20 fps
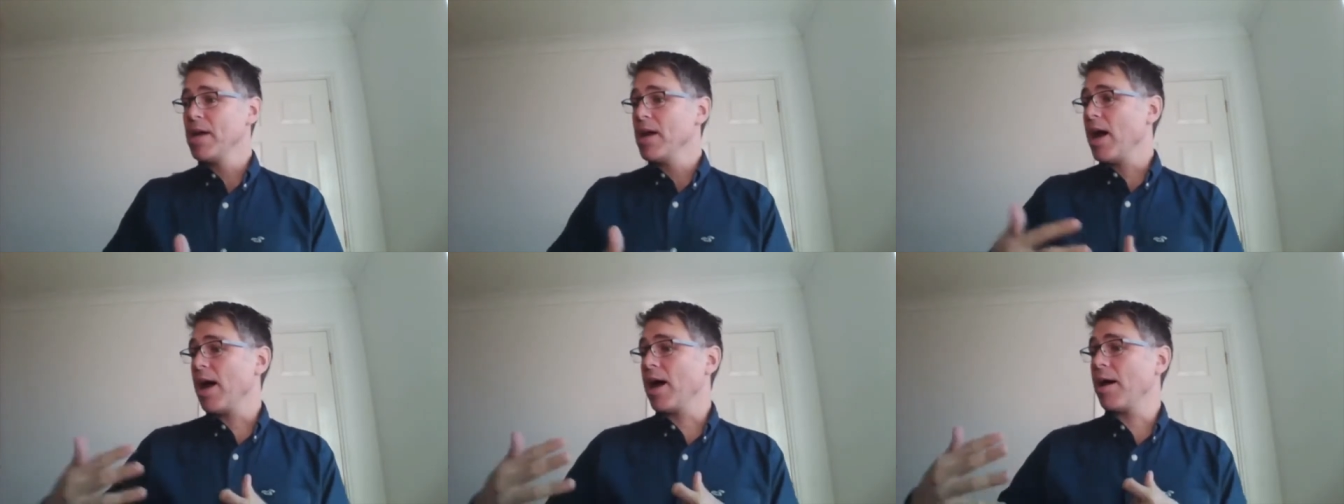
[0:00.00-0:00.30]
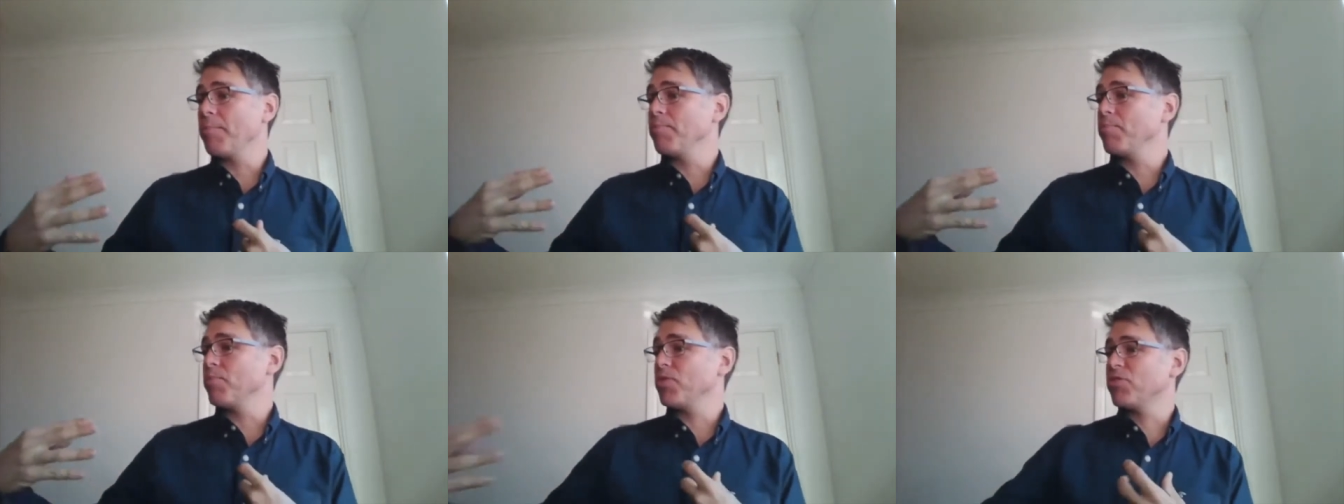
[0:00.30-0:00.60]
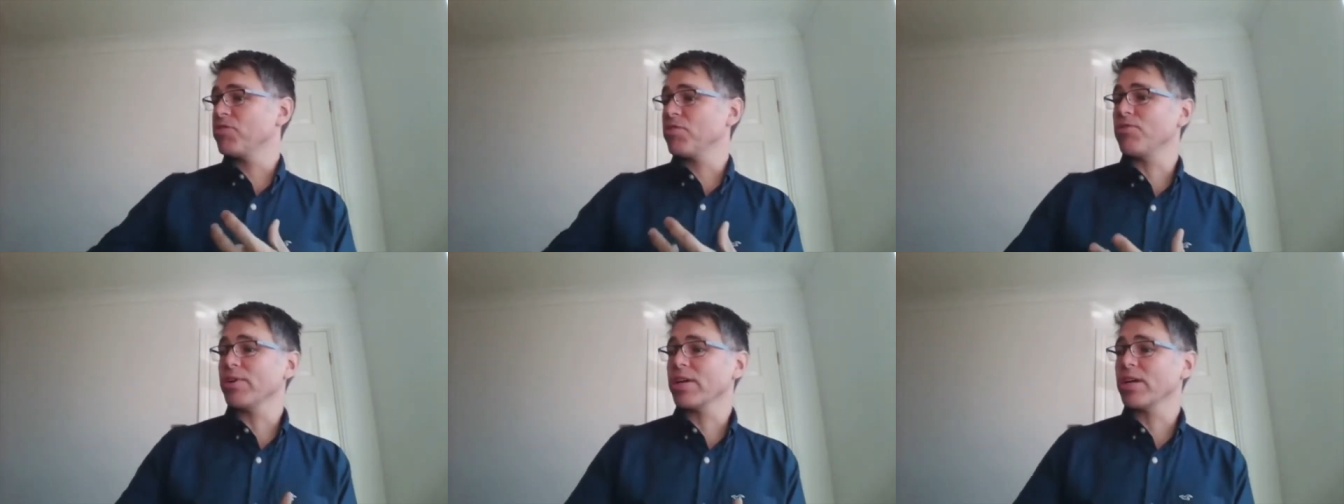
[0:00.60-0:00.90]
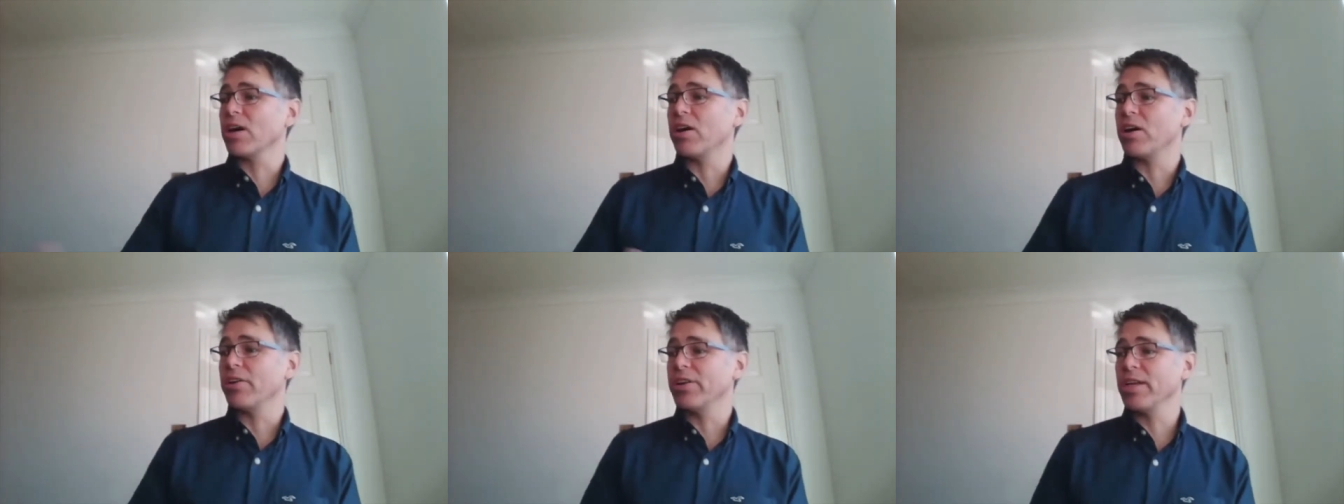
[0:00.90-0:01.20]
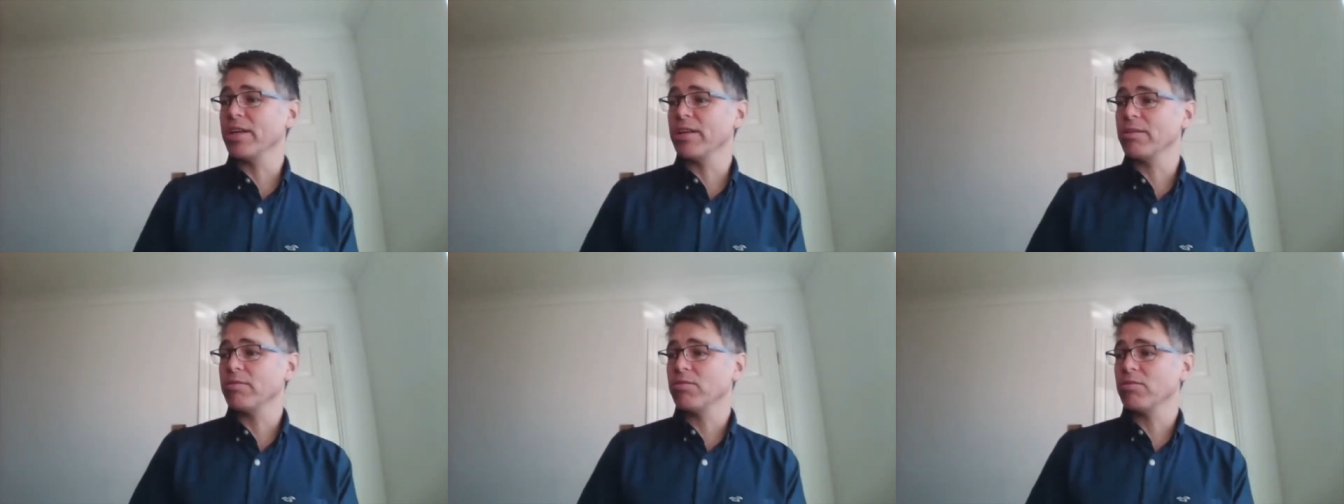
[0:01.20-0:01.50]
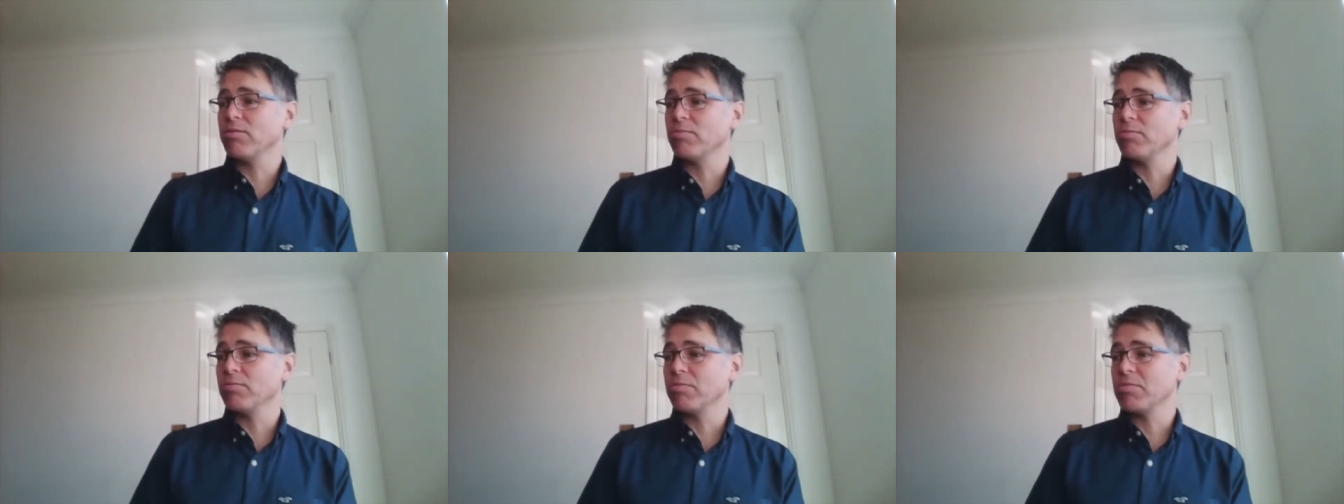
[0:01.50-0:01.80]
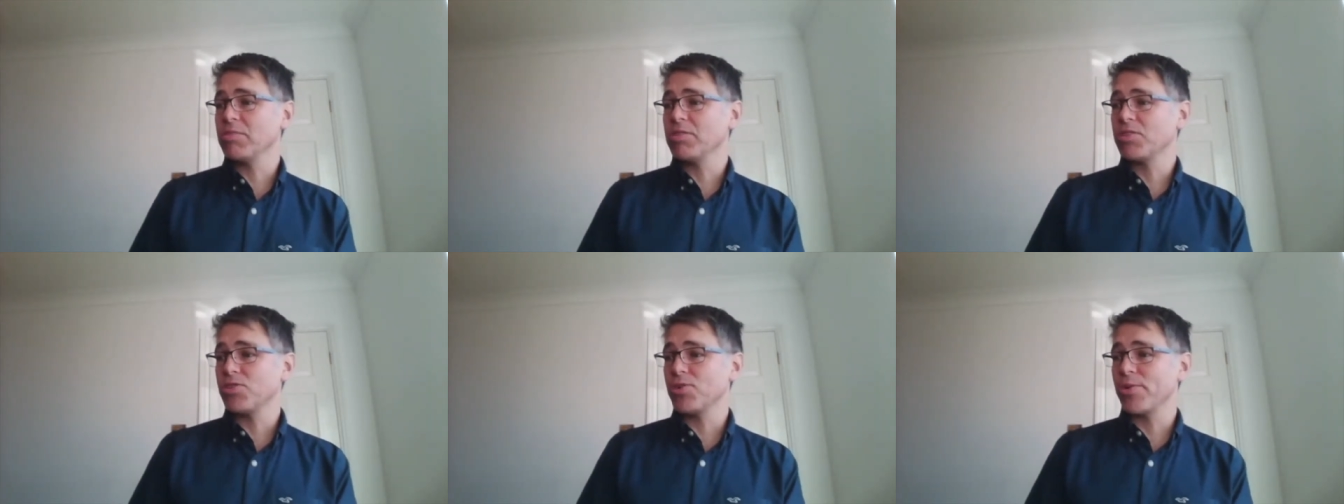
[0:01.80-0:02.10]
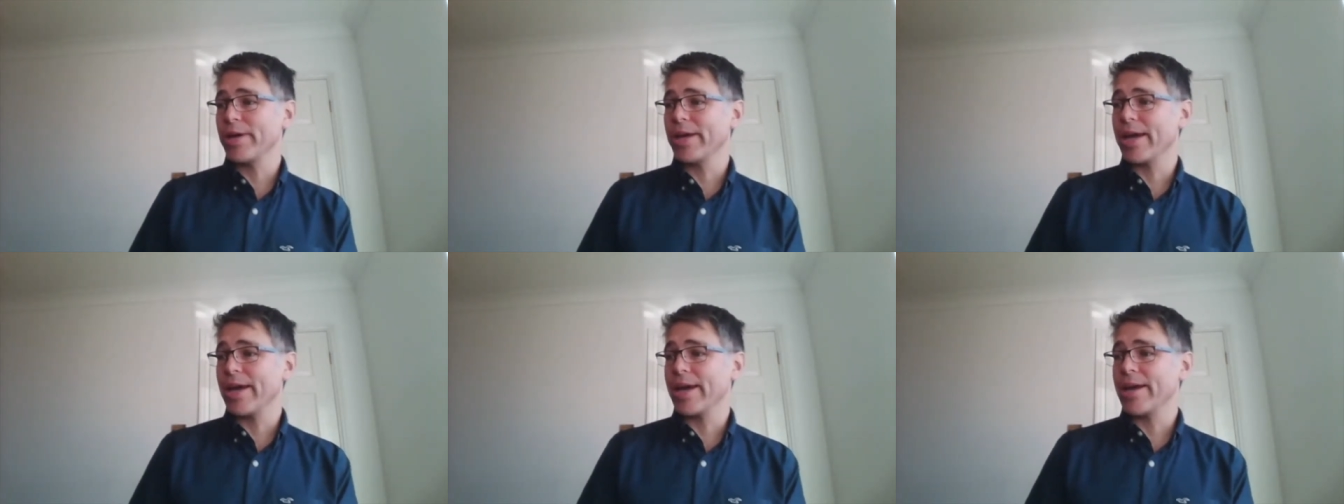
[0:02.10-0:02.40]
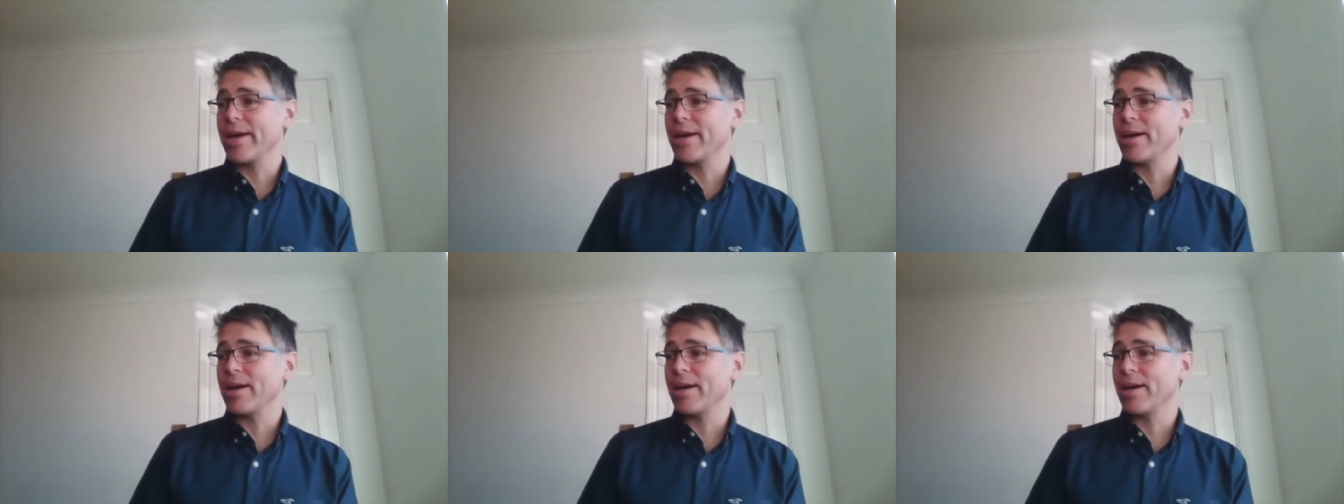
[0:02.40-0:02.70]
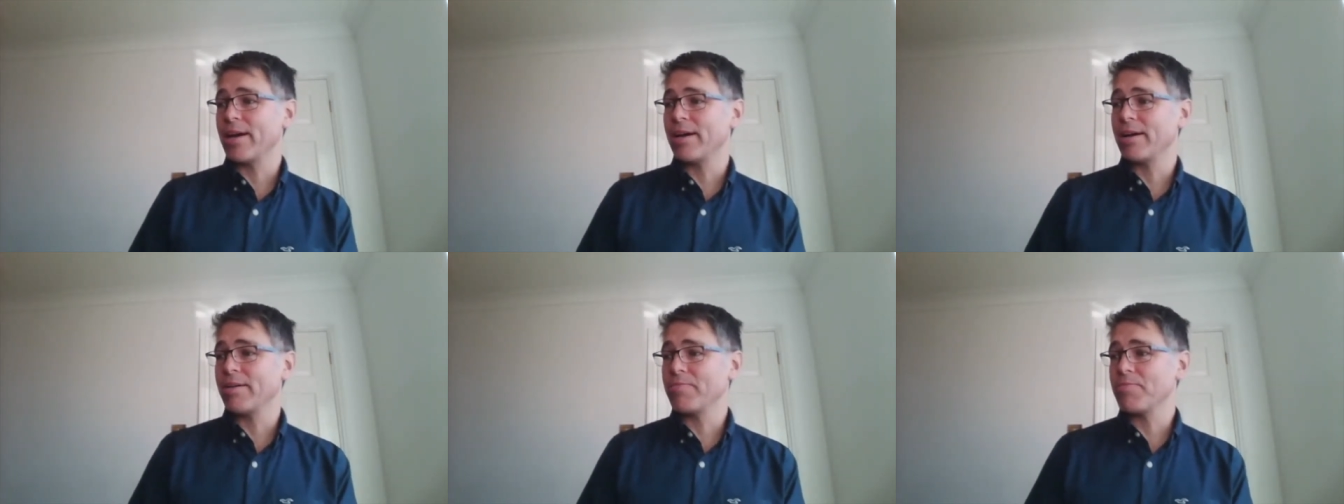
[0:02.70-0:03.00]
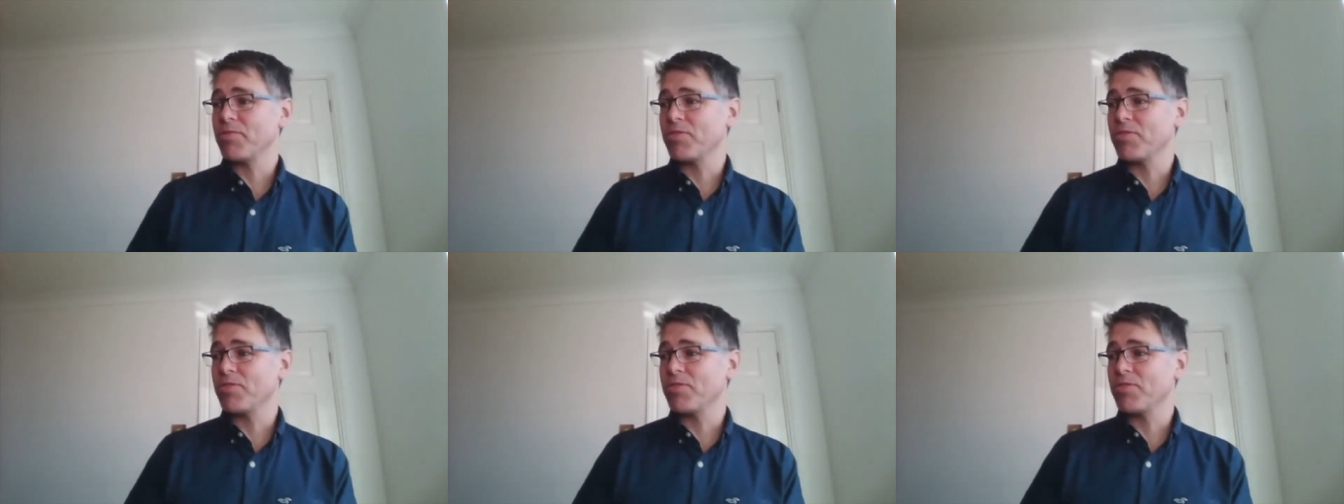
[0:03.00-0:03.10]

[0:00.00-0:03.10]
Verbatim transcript: Um, so regarding doing a uh,